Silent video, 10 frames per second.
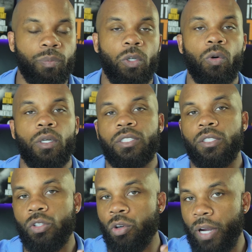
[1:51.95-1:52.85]
you've been going
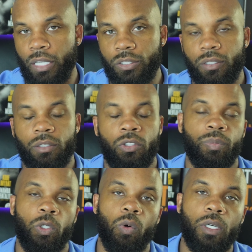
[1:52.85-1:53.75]
to Granger, you've
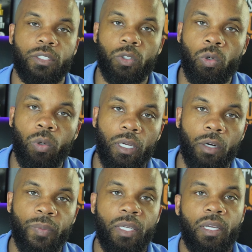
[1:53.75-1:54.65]
been going to Quill,